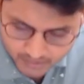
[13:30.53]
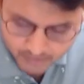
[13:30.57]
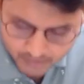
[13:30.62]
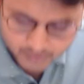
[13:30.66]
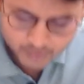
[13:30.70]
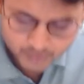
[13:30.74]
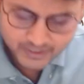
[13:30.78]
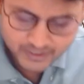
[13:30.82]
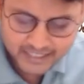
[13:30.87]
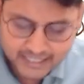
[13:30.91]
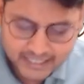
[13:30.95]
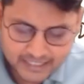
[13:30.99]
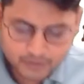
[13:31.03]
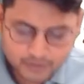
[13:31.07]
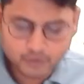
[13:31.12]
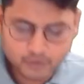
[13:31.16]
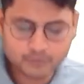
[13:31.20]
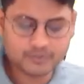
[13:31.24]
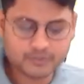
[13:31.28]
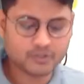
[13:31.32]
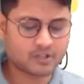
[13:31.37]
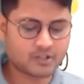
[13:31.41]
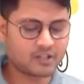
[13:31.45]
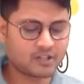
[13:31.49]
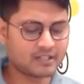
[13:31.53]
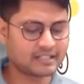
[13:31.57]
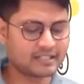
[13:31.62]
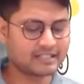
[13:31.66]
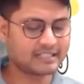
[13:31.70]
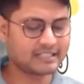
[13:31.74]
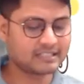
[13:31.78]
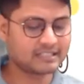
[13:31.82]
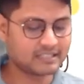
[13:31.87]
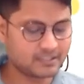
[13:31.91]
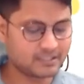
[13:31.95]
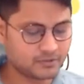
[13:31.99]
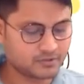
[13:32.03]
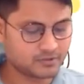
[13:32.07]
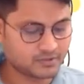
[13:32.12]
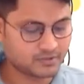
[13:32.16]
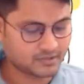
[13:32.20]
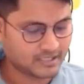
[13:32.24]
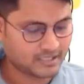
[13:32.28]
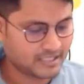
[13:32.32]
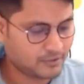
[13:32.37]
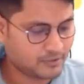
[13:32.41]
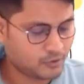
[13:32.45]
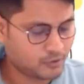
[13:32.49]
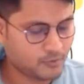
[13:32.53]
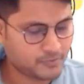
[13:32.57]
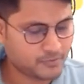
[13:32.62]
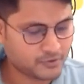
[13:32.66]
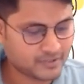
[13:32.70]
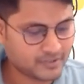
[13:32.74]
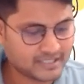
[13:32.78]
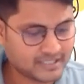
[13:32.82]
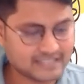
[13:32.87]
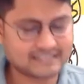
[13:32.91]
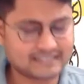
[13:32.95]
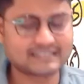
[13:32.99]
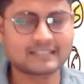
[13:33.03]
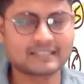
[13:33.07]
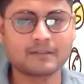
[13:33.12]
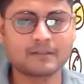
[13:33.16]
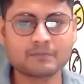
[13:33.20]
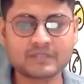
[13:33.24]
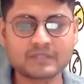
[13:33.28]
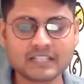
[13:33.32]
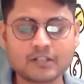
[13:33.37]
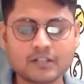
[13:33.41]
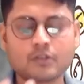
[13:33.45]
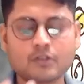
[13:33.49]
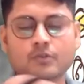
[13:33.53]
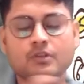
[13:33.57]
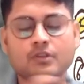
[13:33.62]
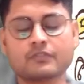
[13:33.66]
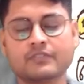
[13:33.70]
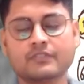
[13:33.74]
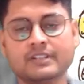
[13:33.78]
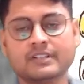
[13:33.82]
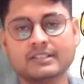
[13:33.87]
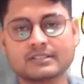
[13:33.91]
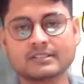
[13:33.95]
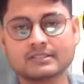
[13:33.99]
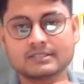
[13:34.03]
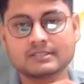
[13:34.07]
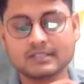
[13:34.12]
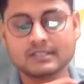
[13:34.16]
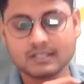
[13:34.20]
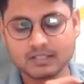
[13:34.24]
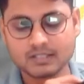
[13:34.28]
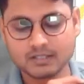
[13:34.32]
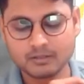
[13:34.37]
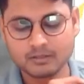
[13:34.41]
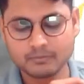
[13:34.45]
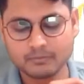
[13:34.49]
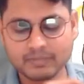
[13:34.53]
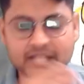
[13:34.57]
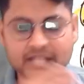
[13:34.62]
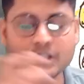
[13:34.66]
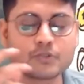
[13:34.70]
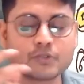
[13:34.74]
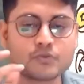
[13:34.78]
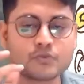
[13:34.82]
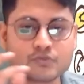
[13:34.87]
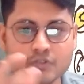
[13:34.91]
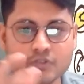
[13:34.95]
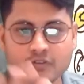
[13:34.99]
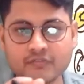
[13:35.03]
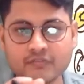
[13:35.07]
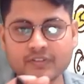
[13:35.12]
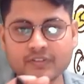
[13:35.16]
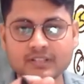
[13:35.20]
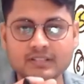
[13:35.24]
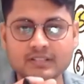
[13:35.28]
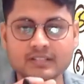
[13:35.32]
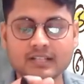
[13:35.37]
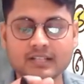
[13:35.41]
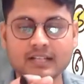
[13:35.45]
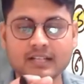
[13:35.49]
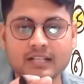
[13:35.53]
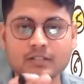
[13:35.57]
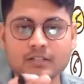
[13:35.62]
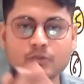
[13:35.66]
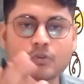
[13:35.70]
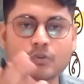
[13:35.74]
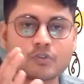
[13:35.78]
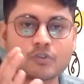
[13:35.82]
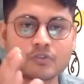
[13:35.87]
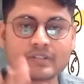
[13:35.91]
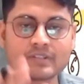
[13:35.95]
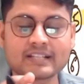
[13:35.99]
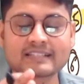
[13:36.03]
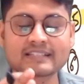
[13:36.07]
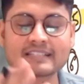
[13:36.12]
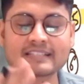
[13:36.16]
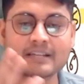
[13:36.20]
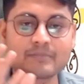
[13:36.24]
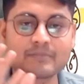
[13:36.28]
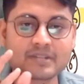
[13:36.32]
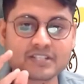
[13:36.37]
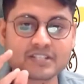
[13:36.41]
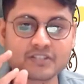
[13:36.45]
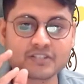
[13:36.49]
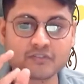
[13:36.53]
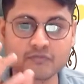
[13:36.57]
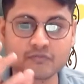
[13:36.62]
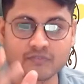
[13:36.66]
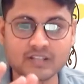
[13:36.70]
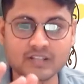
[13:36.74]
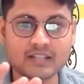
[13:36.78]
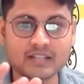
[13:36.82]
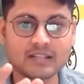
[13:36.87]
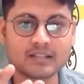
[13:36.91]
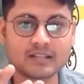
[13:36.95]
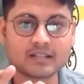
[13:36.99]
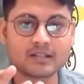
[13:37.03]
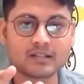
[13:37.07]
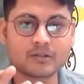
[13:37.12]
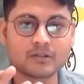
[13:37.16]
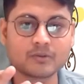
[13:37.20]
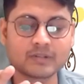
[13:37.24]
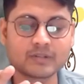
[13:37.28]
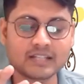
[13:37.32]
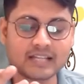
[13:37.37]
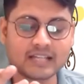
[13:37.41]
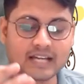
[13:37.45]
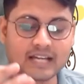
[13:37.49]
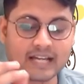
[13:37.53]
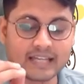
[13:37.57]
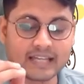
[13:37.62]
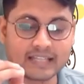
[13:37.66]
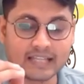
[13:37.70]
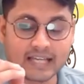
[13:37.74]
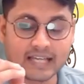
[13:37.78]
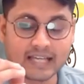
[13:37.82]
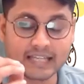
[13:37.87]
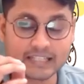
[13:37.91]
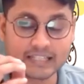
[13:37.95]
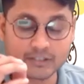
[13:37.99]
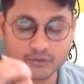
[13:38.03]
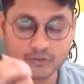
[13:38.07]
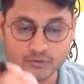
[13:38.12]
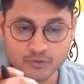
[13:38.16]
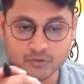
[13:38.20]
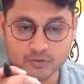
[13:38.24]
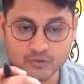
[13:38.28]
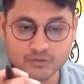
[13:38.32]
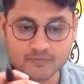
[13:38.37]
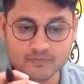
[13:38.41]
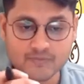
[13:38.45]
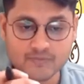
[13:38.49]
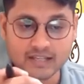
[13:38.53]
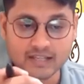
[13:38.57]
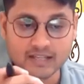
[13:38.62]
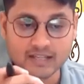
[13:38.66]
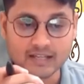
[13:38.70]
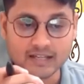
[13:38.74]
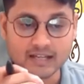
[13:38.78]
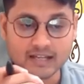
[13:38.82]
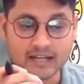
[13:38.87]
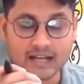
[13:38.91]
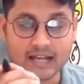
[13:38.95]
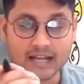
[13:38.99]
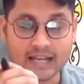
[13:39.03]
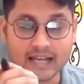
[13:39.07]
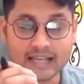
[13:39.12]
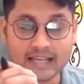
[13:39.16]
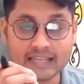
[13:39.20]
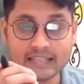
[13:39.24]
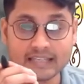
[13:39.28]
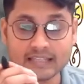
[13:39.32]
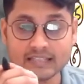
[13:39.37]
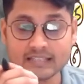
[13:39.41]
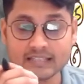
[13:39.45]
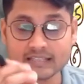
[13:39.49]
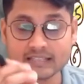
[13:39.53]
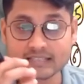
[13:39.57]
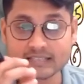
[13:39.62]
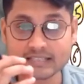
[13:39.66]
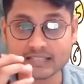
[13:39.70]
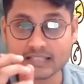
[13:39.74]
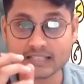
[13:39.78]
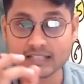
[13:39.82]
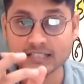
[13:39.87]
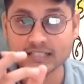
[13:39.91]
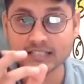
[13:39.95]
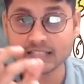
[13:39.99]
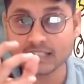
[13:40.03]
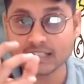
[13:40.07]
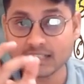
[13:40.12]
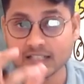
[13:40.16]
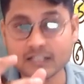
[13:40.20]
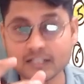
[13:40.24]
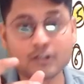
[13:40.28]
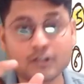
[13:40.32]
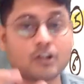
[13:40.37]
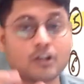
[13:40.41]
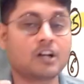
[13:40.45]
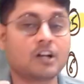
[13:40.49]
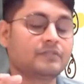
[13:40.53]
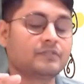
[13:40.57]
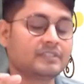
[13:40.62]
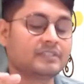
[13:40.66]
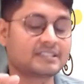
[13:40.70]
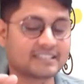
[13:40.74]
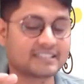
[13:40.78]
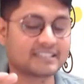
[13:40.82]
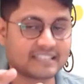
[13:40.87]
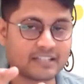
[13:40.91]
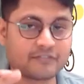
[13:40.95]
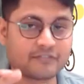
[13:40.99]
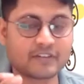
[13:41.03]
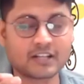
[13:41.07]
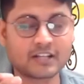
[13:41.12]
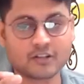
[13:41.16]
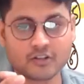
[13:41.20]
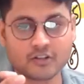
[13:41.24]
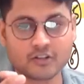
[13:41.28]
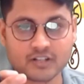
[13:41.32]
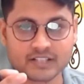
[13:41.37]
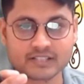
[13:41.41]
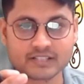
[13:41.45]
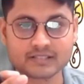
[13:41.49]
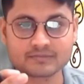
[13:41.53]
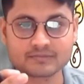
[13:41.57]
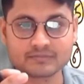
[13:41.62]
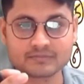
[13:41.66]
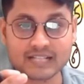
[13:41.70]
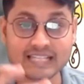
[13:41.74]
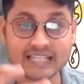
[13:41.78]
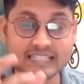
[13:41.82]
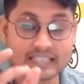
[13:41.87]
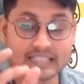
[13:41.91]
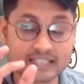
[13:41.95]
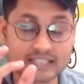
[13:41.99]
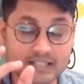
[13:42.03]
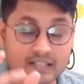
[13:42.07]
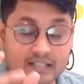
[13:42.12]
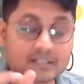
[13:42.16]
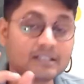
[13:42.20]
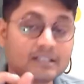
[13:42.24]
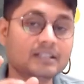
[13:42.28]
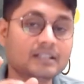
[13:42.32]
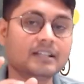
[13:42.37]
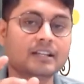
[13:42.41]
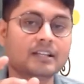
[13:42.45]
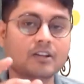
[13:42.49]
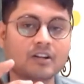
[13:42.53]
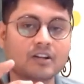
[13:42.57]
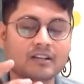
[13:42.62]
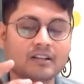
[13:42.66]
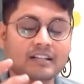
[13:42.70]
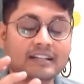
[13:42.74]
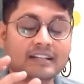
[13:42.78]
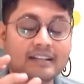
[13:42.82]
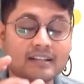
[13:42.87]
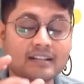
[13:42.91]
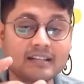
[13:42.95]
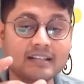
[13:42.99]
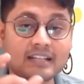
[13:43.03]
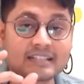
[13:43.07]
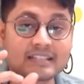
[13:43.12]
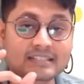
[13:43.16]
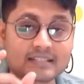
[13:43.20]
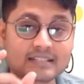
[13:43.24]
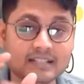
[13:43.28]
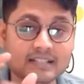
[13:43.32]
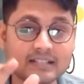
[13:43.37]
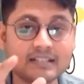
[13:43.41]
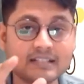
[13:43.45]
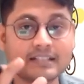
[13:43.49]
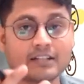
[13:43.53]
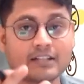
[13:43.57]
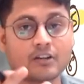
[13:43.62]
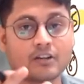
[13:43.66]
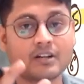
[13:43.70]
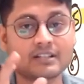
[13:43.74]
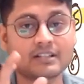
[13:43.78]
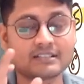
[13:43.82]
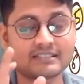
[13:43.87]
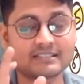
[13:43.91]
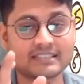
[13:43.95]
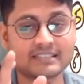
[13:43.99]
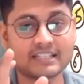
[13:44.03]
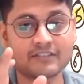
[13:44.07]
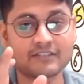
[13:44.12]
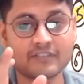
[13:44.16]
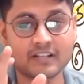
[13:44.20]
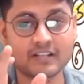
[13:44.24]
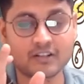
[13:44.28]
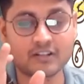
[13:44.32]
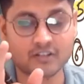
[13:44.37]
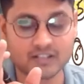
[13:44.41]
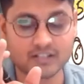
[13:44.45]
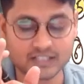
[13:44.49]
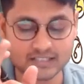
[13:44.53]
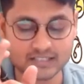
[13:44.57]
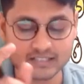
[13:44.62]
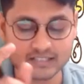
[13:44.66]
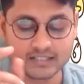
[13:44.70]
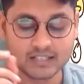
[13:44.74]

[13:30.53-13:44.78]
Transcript: Okay, I hope you're all getting, I hope you get something out of it. Make use of it and go to the examination well. Okay, I know I struggled a lot with CA final audit. I struggled a lot. Literally, I struggled a lot in CA final audit.